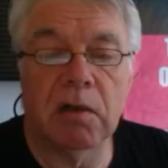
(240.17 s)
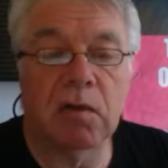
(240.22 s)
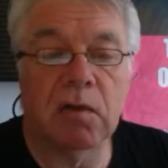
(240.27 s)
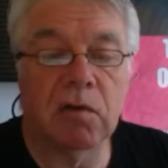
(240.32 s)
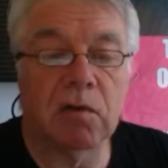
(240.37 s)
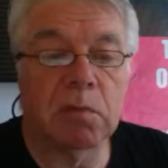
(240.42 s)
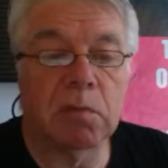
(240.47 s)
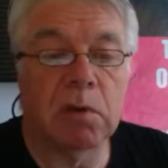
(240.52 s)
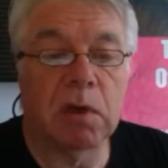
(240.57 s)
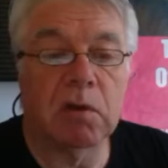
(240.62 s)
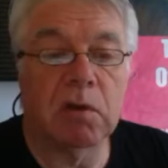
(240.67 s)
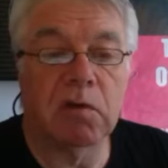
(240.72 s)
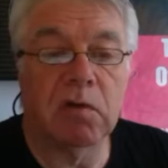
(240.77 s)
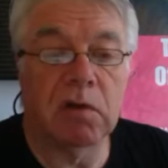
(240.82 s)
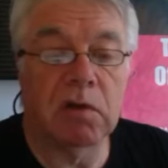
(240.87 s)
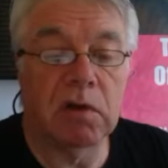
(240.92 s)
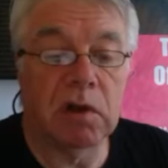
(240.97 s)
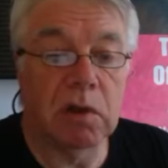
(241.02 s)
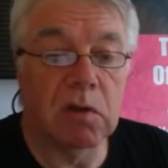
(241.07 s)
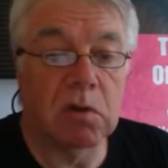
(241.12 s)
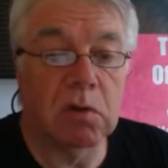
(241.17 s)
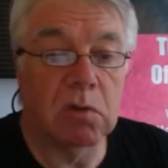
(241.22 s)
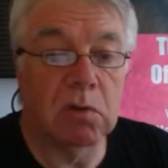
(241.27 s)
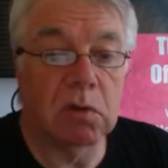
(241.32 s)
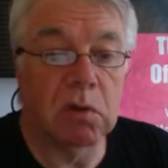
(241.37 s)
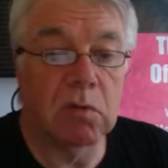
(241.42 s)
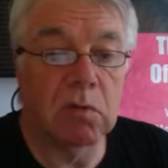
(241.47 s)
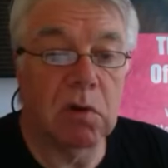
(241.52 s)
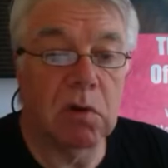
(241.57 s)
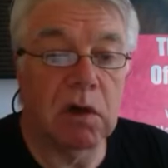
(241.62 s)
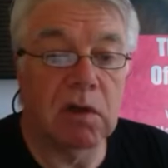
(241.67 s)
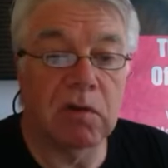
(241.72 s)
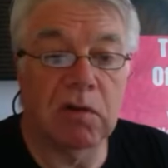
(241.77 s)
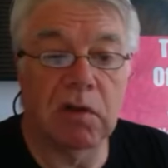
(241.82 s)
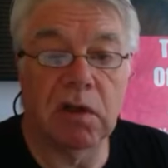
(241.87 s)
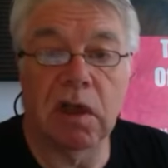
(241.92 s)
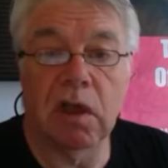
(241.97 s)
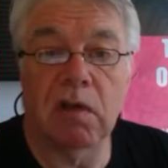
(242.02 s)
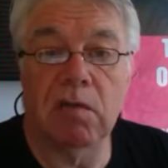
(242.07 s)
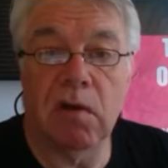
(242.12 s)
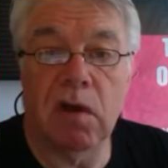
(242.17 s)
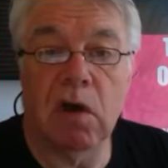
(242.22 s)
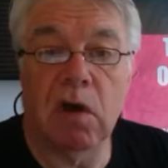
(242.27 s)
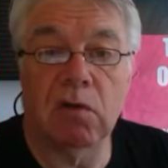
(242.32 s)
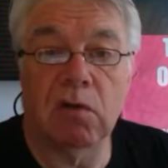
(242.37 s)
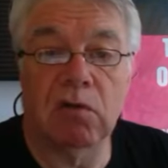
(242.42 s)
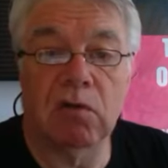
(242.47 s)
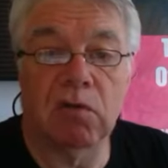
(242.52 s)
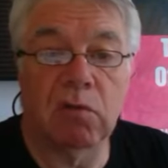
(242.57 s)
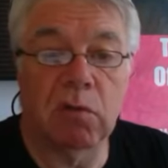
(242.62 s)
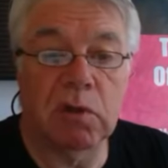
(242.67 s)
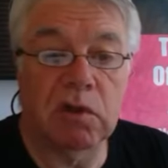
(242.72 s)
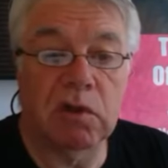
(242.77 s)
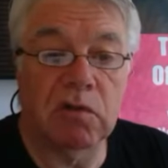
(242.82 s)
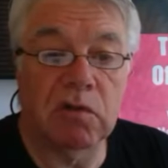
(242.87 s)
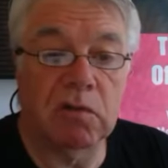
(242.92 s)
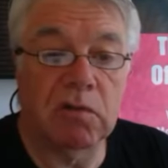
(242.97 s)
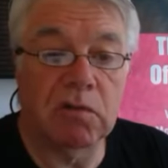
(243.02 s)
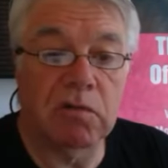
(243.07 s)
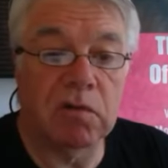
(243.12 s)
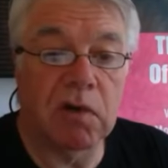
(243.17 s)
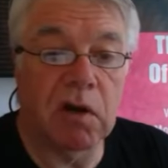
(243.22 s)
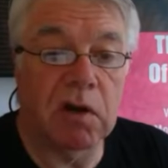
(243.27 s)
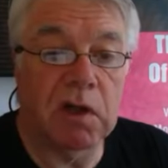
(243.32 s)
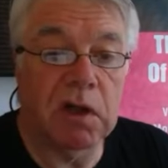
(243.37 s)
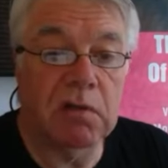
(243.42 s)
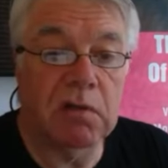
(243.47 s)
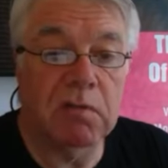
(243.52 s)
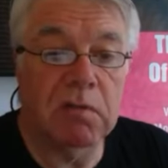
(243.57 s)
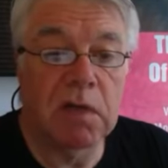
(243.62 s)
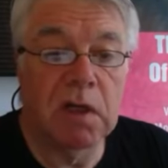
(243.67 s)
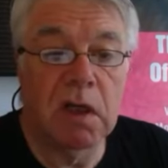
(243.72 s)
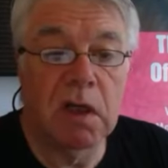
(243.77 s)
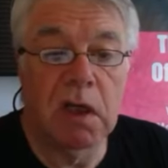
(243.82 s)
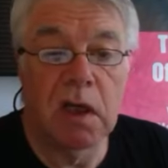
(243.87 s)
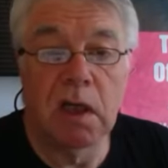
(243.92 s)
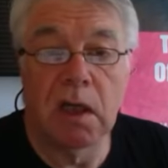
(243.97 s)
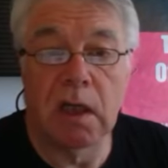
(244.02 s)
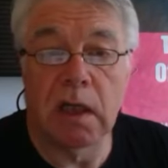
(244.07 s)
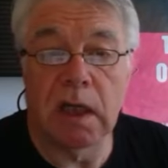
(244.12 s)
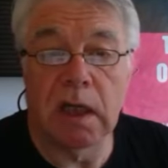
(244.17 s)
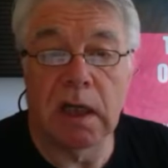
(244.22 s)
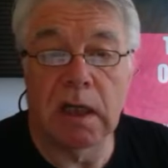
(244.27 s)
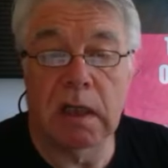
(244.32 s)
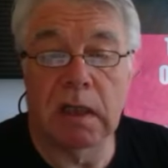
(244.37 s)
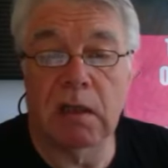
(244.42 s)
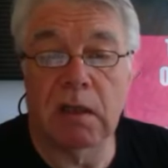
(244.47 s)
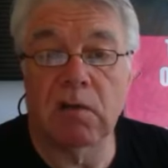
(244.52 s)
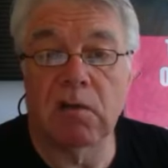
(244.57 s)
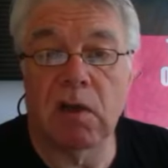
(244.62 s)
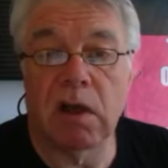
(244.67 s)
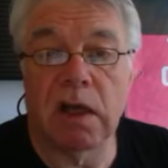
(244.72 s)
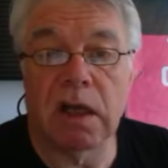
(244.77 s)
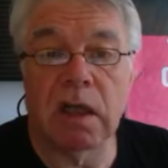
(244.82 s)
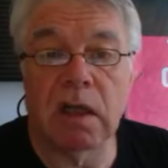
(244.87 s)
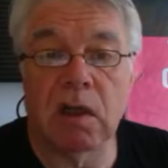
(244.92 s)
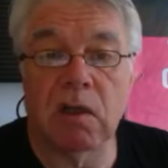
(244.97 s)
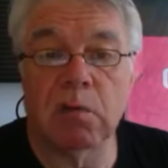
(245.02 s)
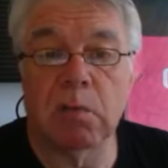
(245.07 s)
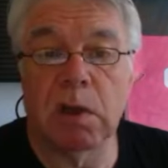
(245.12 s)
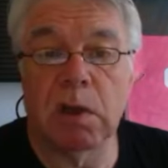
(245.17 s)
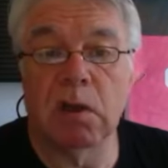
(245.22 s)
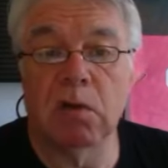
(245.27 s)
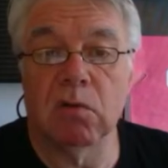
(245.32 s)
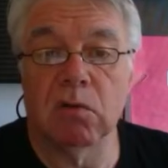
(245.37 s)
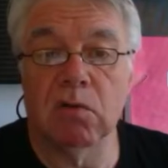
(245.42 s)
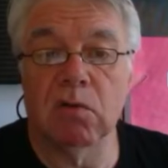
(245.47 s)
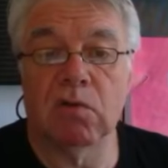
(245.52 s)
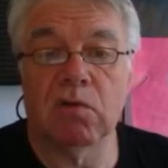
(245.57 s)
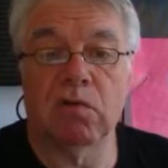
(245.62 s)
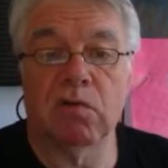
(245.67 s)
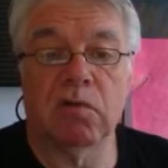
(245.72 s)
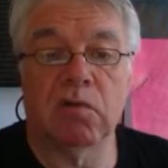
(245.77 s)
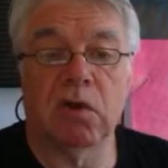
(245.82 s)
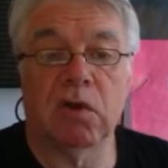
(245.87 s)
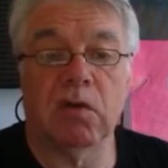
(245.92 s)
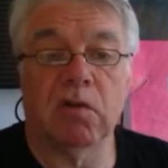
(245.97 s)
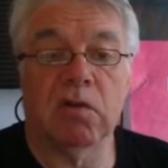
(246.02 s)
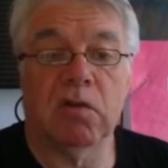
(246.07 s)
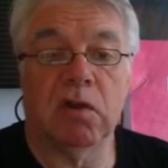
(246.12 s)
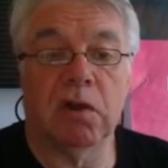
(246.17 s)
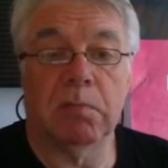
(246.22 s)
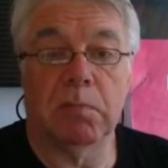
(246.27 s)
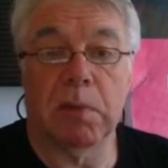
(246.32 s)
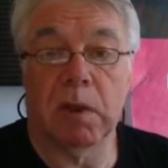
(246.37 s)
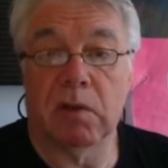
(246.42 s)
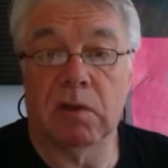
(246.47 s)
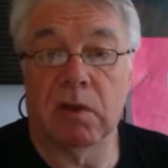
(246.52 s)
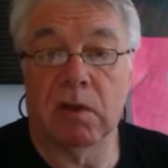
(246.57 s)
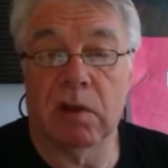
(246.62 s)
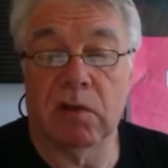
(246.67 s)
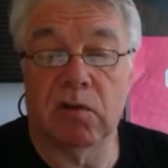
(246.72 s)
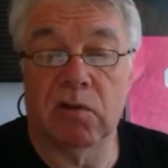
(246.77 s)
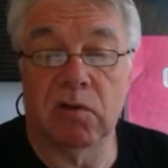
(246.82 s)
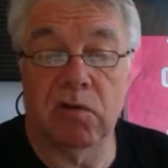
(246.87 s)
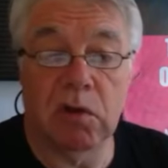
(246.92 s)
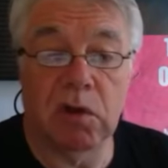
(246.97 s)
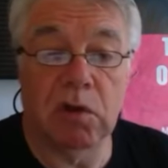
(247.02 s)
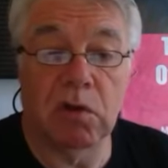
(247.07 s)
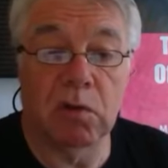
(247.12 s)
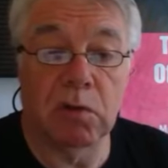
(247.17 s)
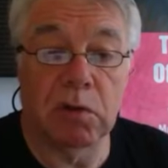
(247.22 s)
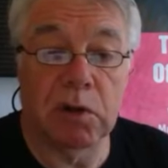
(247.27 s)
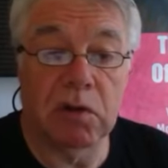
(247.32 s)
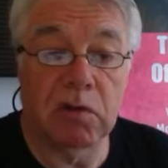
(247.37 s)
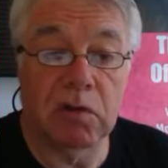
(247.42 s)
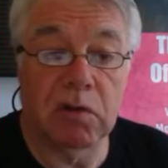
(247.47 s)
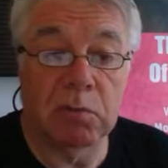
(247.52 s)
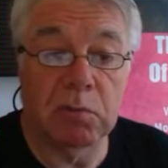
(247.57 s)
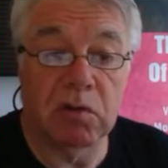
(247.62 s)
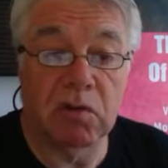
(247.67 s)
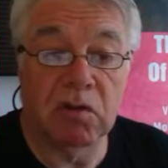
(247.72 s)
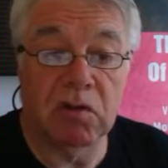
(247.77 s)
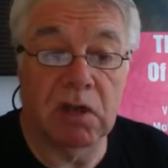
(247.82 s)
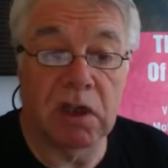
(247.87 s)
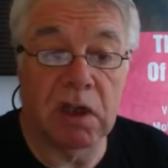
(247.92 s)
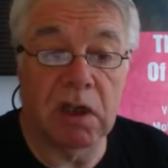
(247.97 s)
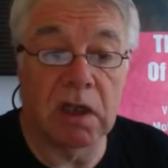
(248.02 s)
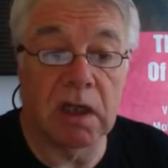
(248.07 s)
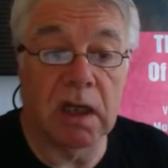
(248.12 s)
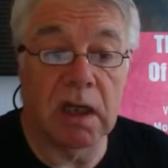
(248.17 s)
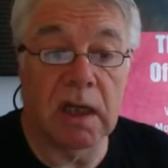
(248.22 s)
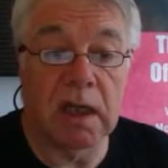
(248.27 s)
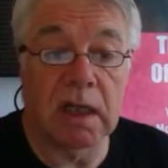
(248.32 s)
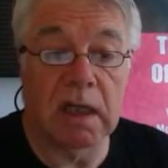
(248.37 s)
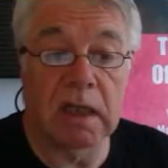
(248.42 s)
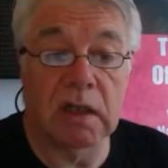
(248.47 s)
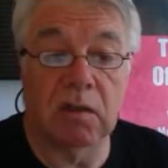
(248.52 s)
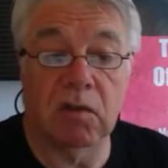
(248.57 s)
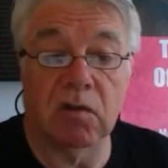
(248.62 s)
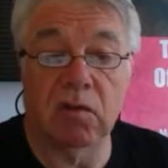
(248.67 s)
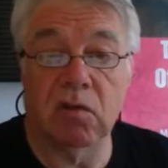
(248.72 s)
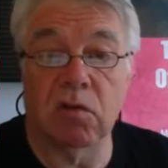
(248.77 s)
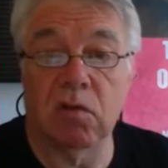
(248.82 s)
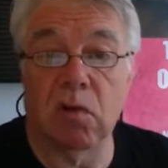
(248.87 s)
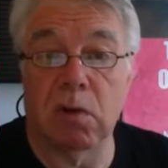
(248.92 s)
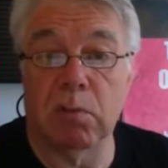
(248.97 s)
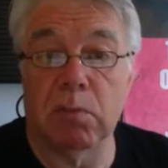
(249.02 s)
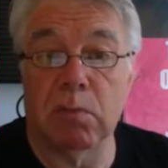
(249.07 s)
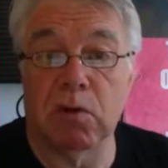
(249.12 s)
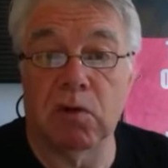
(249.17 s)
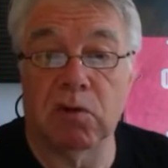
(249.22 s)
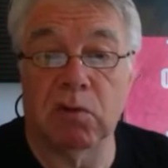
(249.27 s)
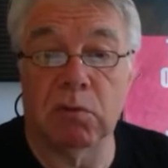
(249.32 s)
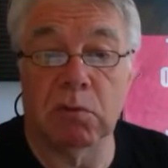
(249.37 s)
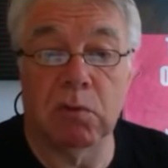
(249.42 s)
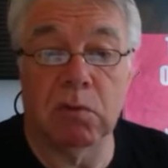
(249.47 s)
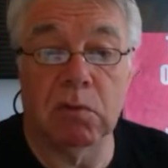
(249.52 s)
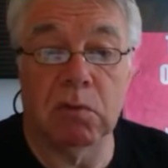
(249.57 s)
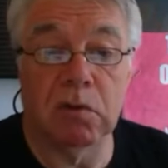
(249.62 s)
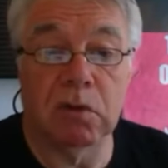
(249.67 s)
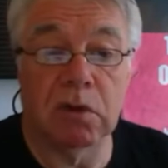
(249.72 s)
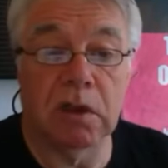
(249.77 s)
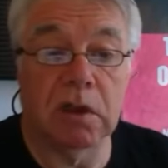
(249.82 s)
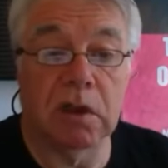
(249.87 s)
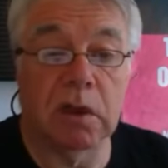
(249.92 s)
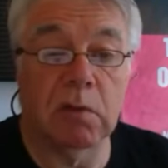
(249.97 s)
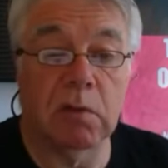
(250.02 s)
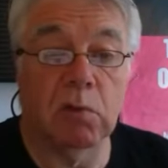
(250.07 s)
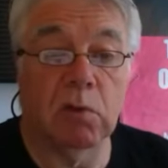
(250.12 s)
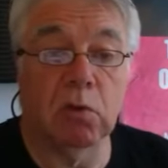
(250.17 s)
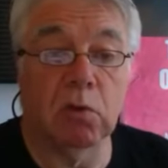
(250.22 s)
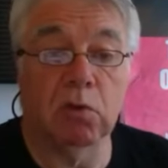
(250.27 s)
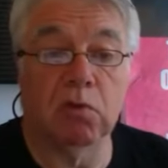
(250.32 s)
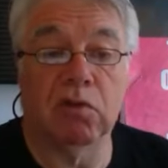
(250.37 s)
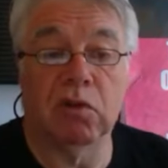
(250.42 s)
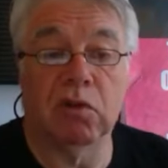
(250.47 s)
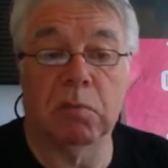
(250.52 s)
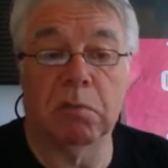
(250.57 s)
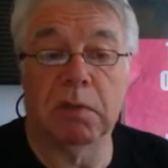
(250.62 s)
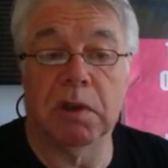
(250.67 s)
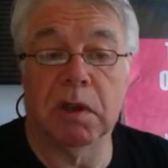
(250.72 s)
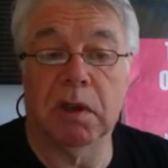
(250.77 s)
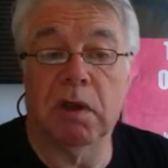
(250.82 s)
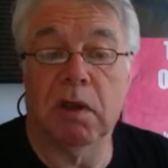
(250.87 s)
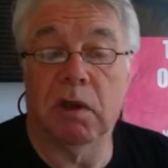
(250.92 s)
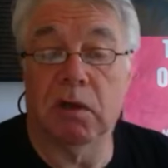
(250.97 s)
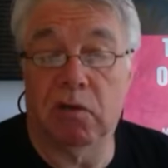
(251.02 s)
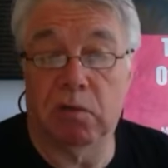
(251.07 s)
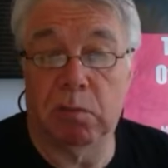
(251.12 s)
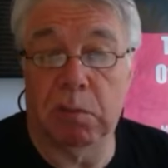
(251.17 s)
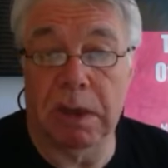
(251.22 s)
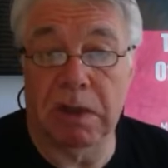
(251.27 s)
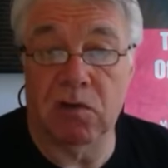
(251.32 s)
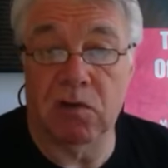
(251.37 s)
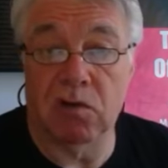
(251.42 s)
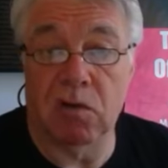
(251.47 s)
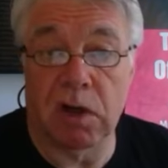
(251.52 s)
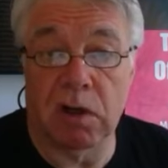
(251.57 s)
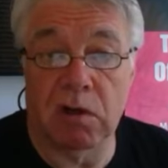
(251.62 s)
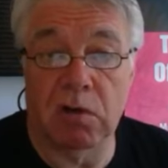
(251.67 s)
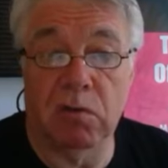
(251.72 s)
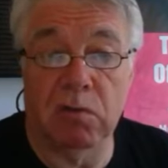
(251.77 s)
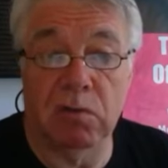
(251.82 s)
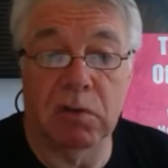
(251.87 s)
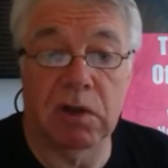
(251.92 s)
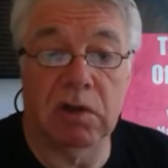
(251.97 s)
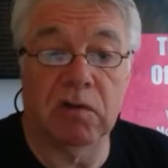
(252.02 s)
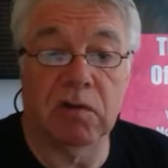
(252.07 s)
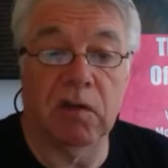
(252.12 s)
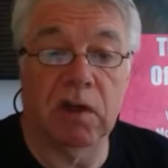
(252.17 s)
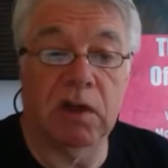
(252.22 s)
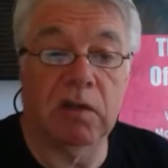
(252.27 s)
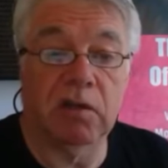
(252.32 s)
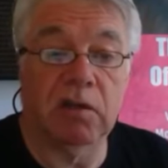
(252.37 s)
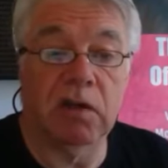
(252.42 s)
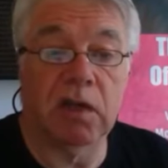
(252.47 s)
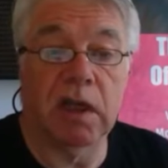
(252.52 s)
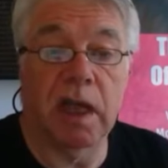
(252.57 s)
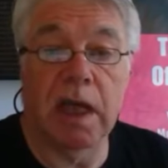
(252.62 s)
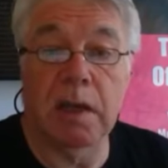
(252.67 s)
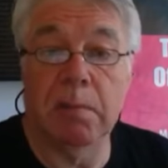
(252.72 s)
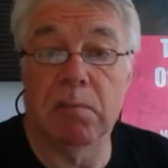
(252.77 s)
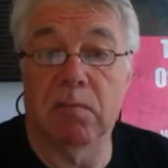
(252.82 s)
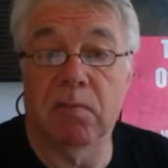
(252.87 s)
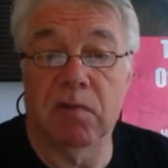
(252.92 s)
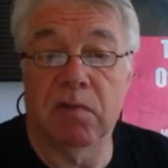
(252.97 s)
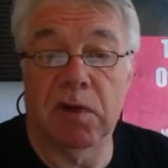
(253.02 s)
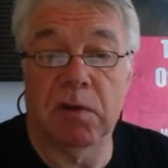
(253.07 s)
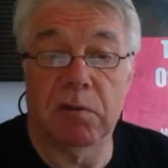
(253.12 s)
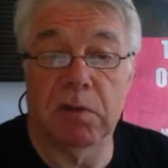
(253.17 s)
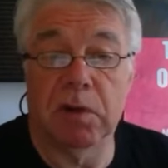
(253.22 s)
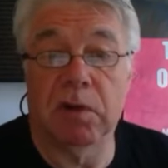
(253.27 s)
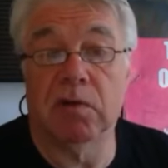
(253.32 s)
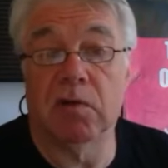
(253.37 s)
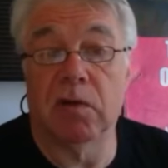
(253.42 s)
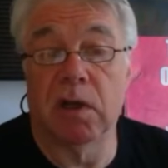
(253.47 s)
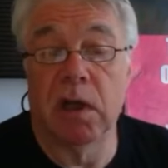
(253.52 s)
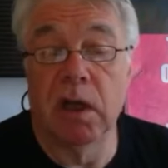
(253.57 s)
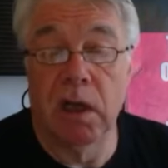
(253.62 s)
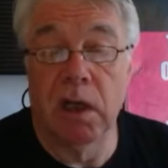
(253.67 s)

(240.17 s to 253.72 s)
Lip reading: supposedly called the YZF-R25, and it's likely to be launched as both a street-oriented machine, and it's quite possible that there will also be a high-spec track-orientated M variant,